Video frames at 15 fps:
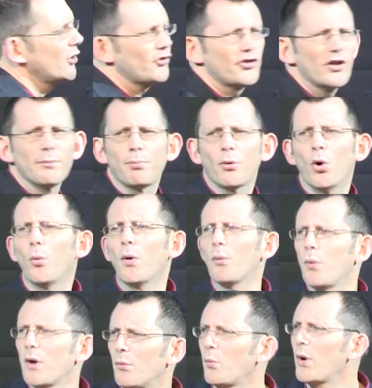worship, or
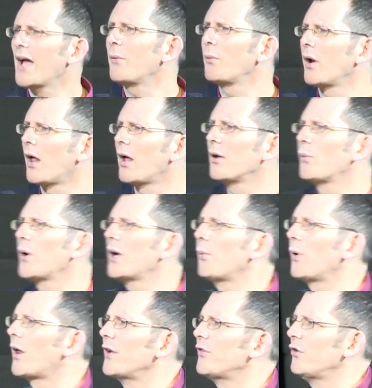wh wh where will I where
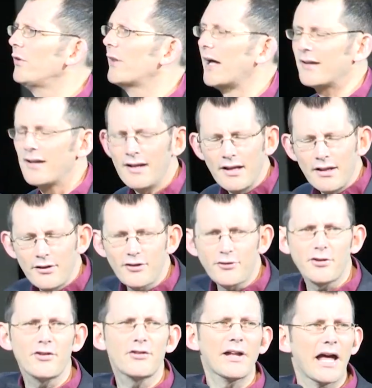will I do that?
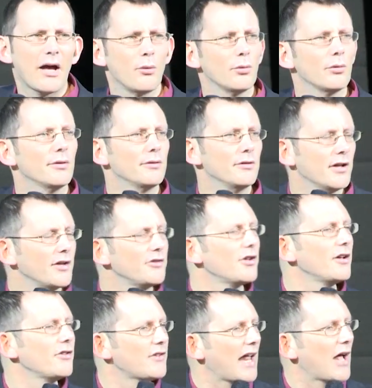This is now
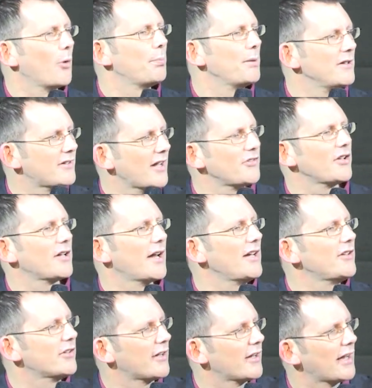London has now been
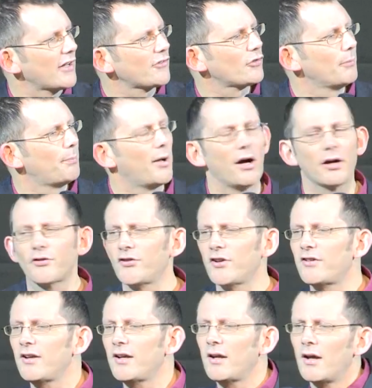designated a national park
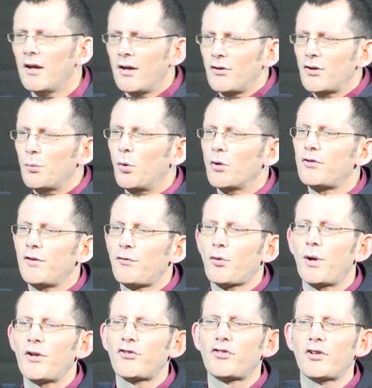city. The what-if
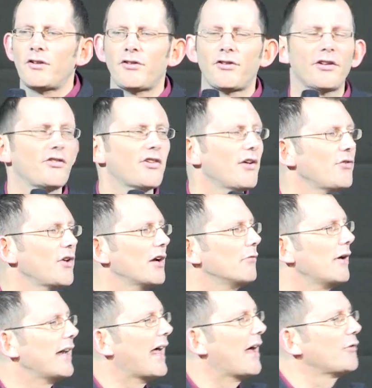questions that Xavier
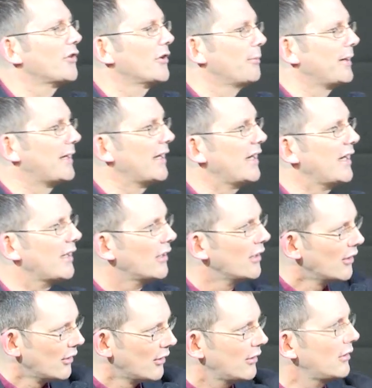read out at the beginning
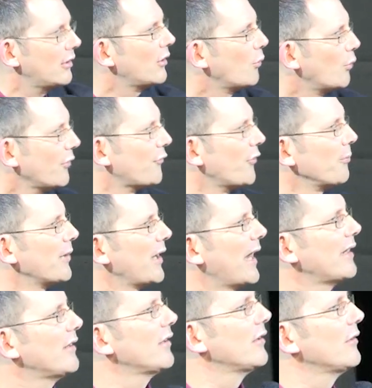were from the
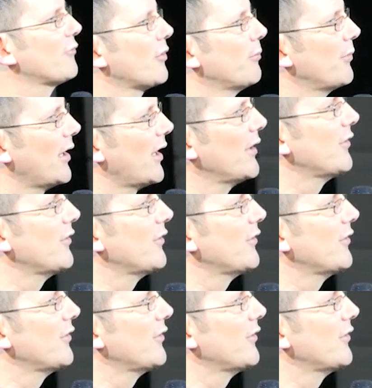London from the